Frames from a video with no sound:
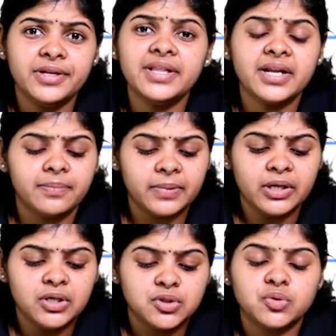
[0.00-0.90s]
therapy.
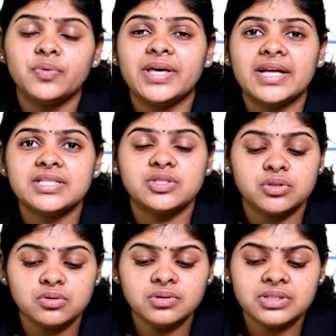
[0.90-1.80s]
So we can
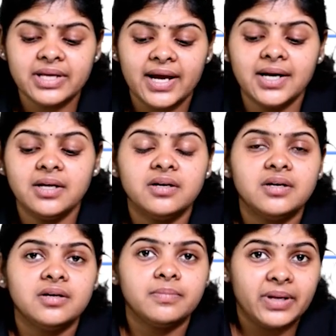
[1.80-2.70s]
choose that
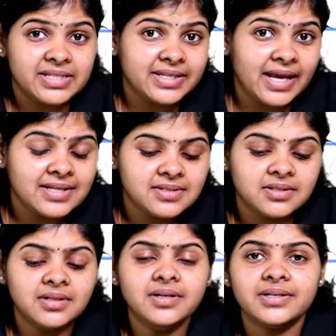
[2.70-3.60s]
breast
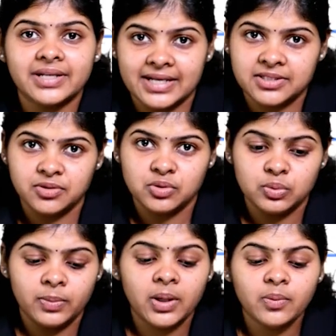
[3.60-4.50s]
cancer
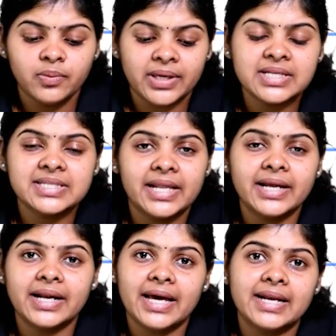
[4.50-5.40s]
trastuzumab, we can
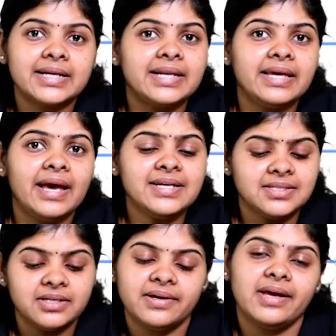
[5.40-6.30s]
select directly
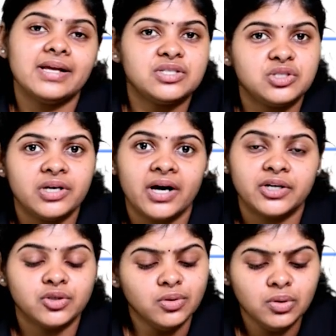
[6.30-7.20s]
as
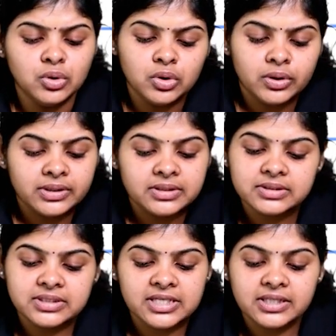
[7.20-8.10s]
HER2
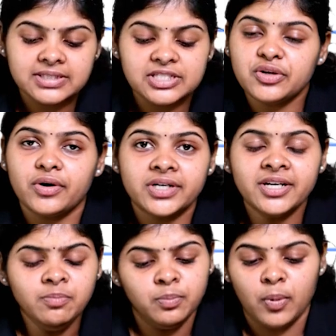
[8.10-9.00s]

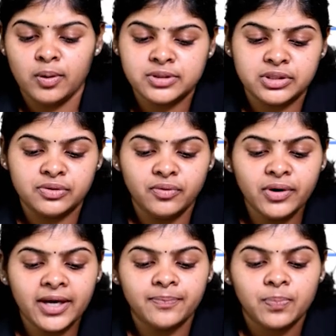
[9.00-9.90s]
genotype positive.
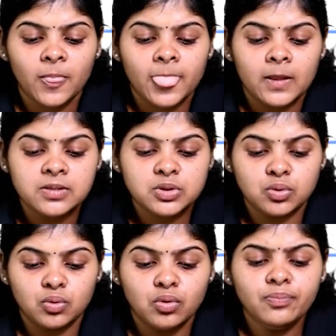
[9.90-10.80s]
Okay.
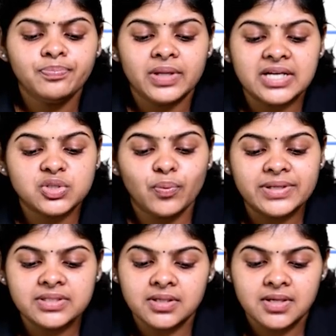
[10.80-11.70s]
So next
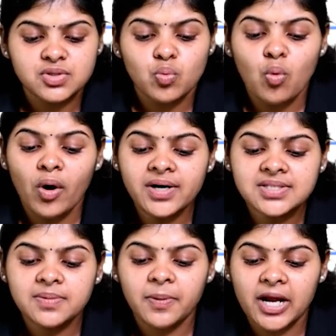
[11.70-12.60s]
question is, what
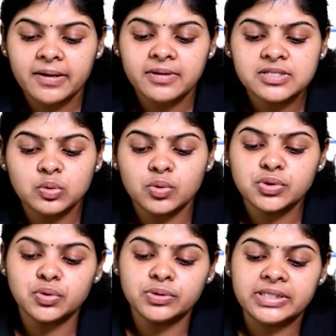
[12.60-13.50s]
is the primary
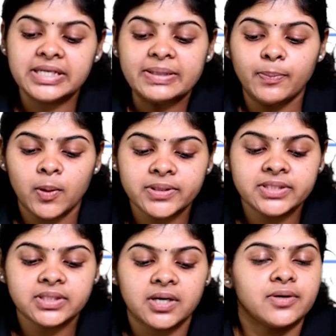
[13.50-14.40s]
source used in
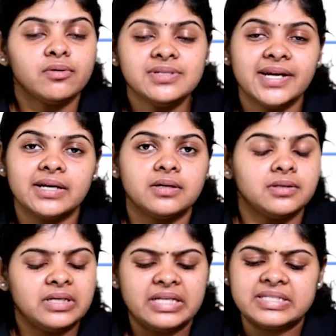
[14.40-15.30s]
poison control center?
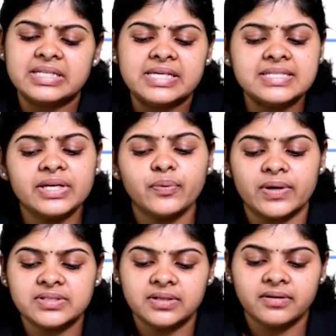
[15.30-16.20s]
It's an easy
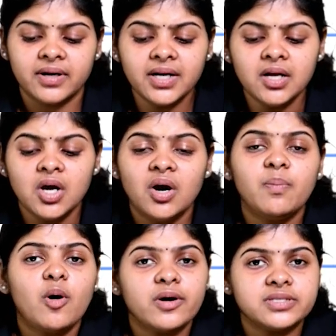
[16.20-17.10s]
question, right?
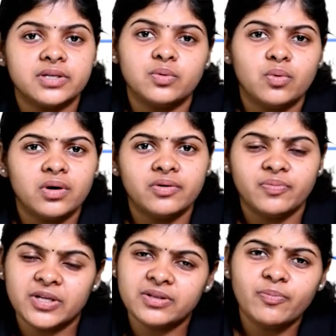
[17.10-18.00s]
Poison,
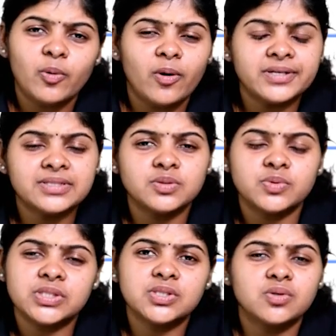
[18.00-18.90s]
from the
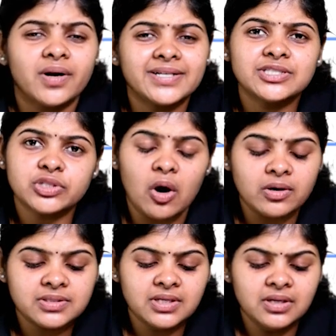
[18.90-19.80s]
poison which is known as
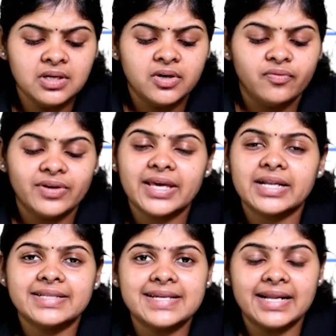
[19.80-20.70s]
toxin, we
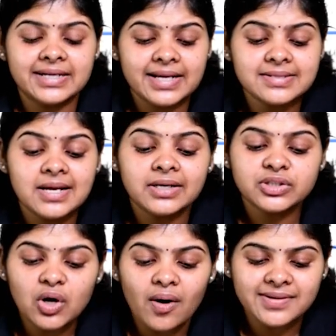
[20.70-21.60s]
can select as
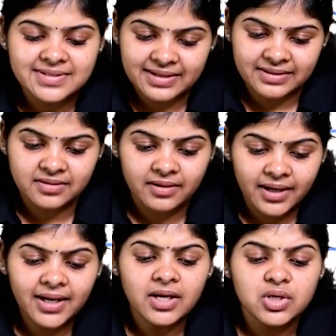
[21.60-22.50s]
toxnet,
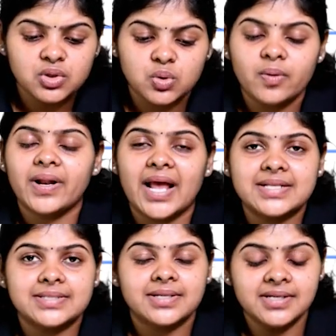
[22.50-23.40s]
right? So our
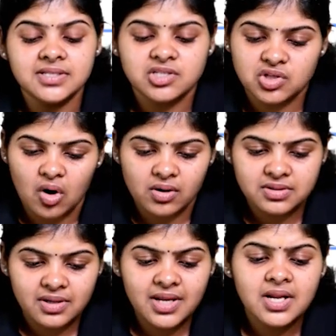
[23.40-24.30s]
answer is
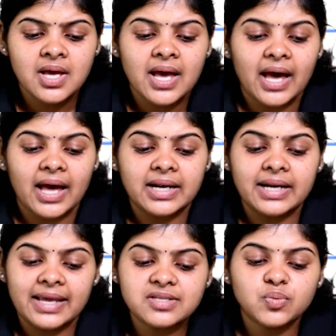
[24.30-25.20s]
toxnet.
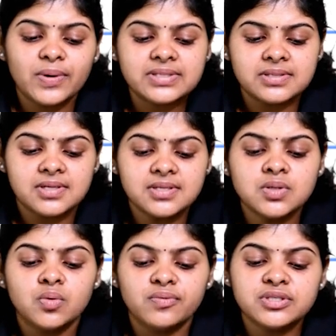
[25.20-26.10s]
And next question is,
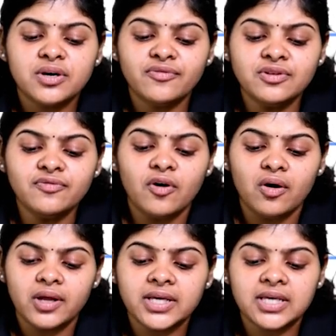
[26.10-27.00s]
which of the
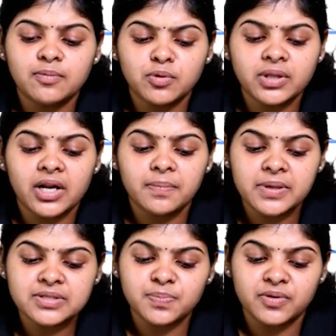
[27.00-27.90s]
following
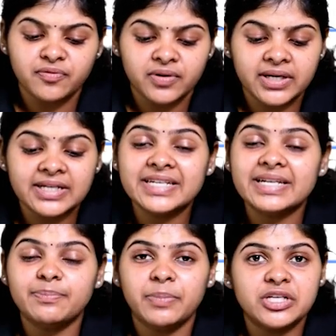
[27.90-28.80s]
chemotherapy is preferred
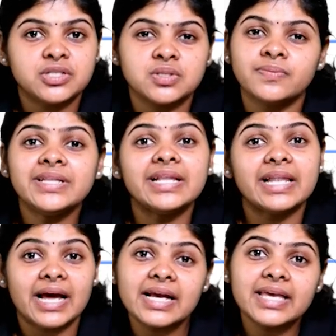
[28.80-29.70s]
in patients with
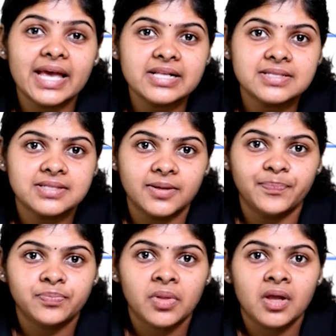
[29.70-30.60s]
lung cancer?
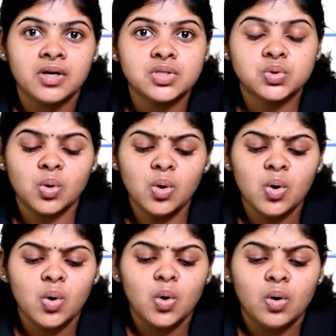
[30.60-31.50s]

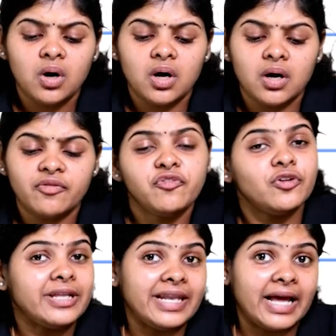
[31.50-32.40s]
So
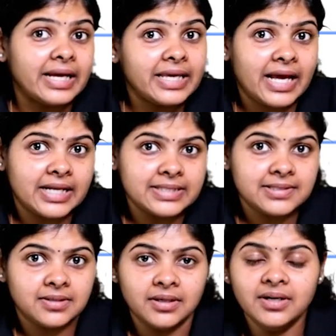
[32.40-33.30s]
for the lung
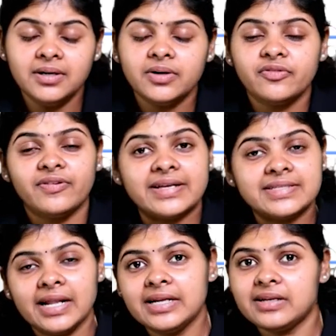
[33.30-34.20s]
cancer,
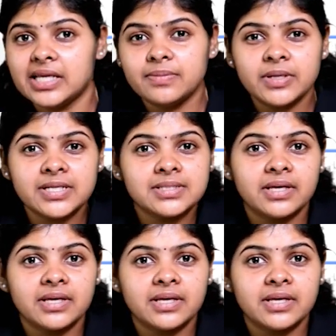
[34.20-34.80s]
first line treatment is